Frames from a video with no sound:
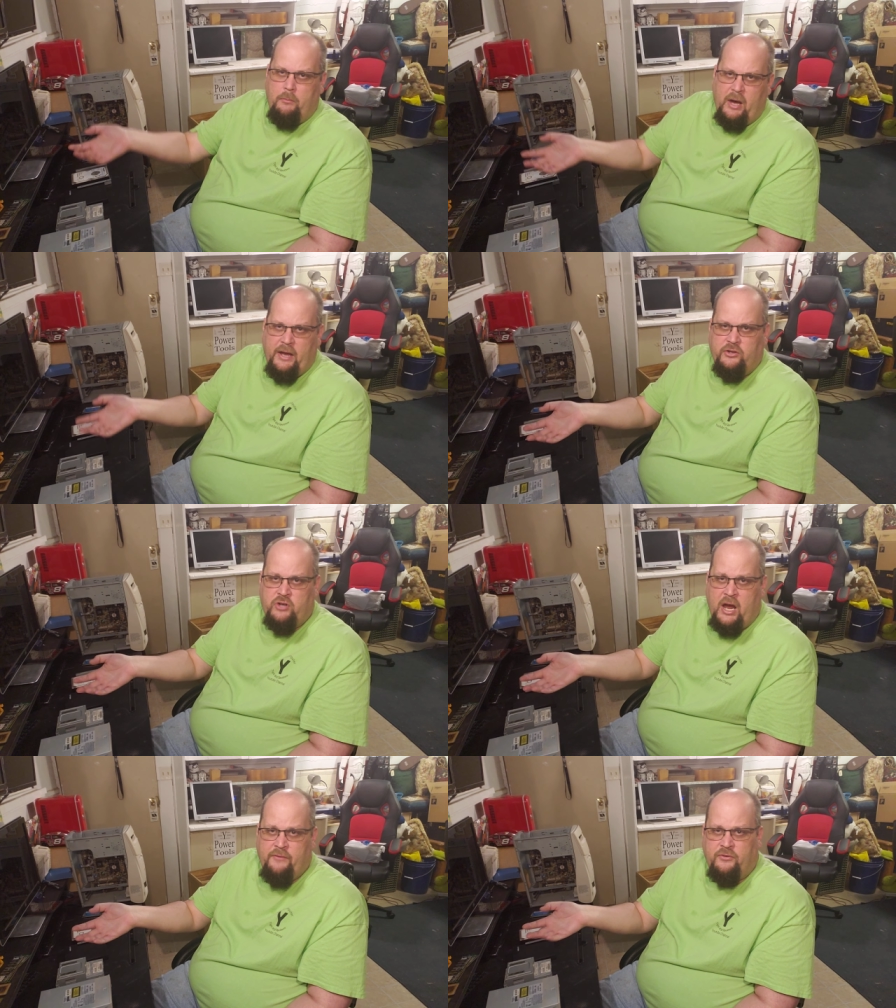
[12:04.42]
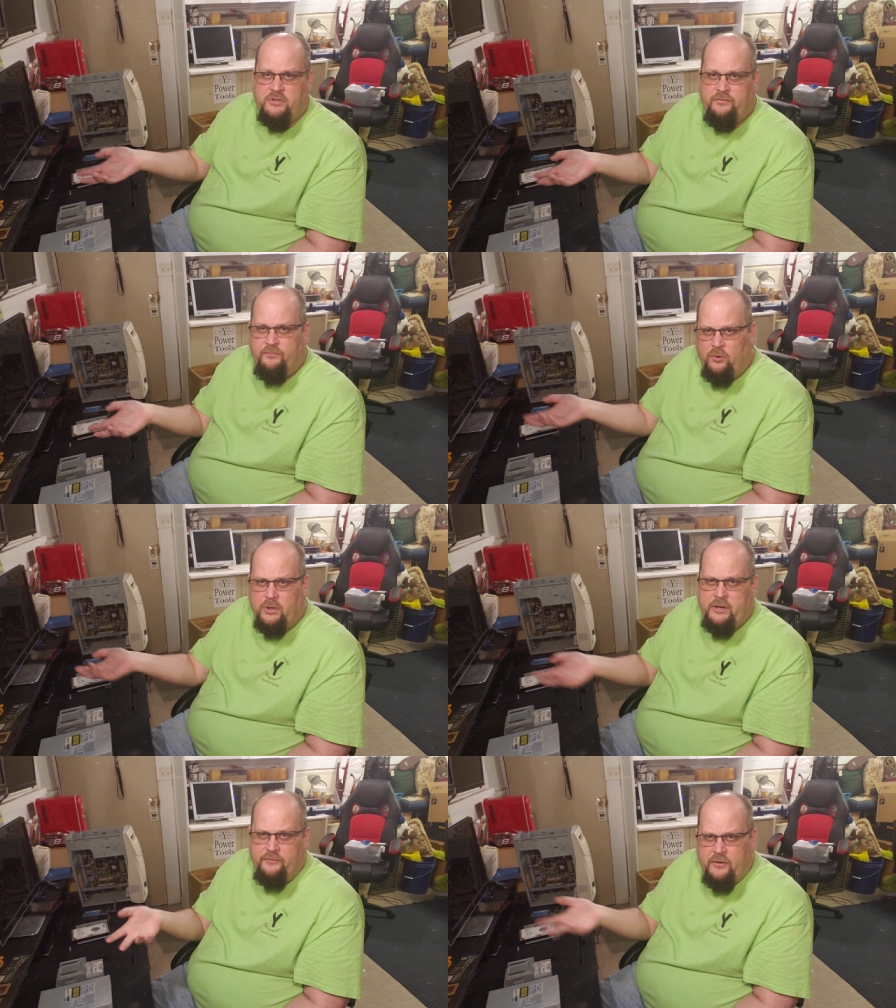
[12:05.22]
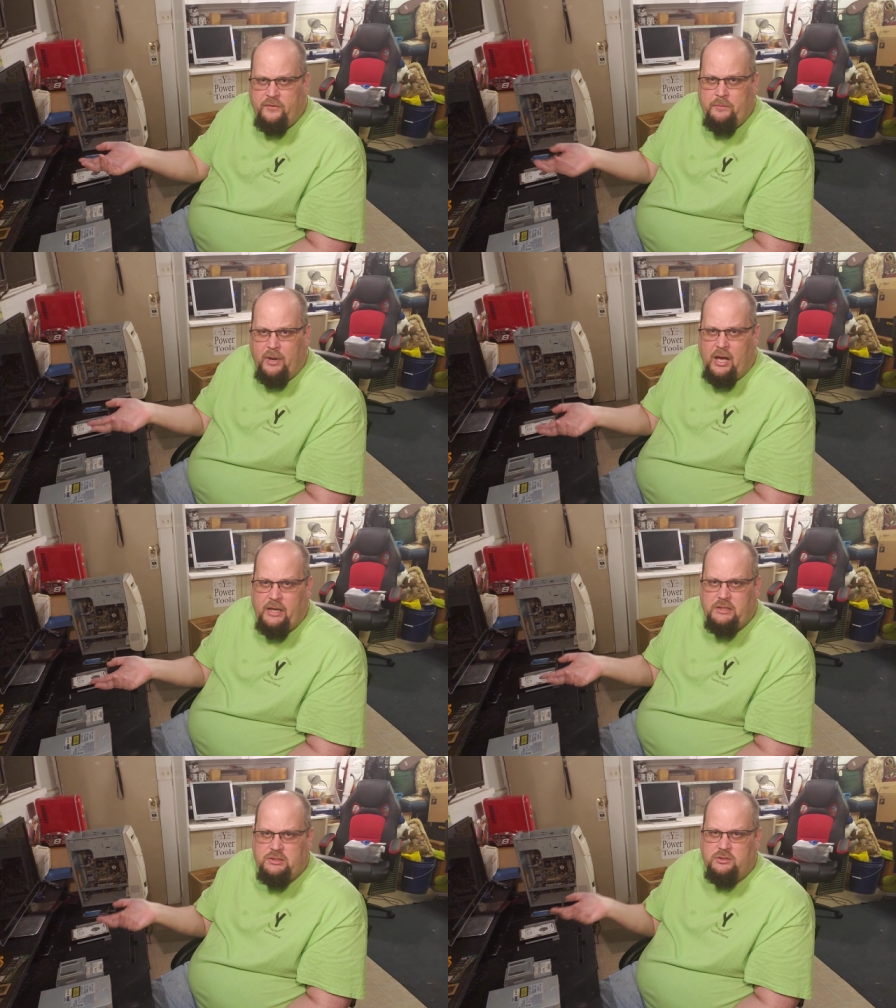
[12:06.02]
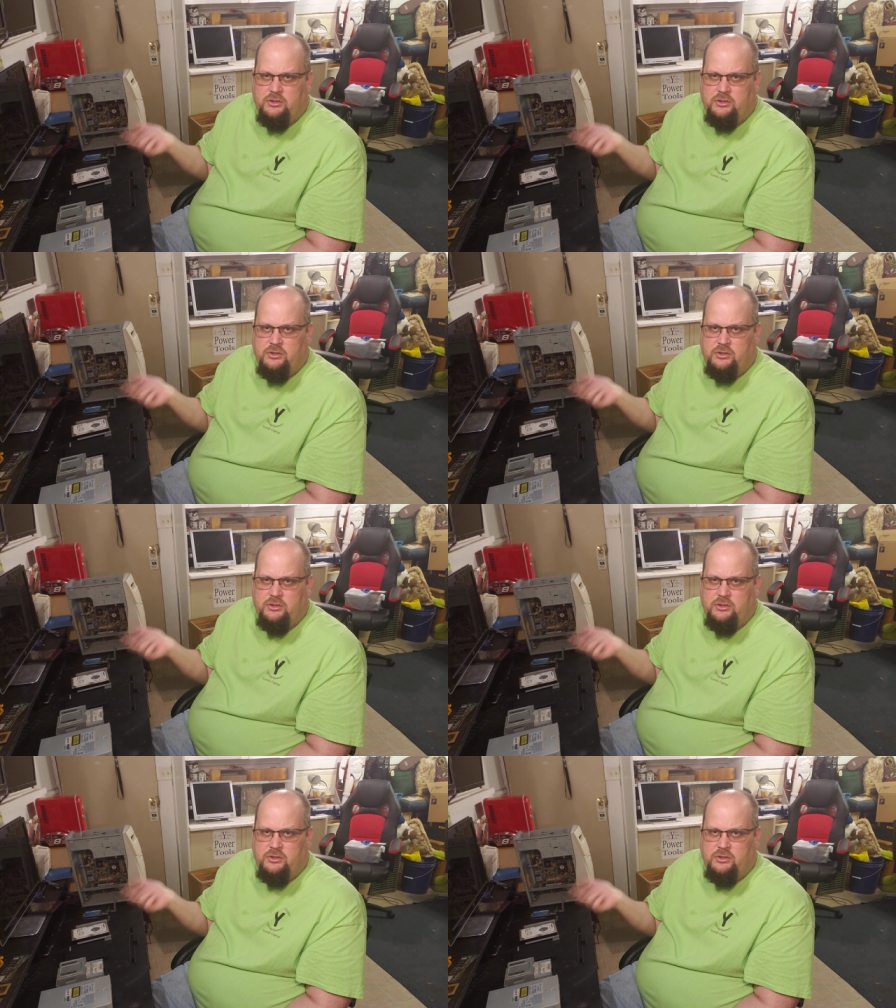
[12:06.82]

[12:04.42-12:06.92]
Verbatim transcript: out and buy a drive for 40 or 50 bucks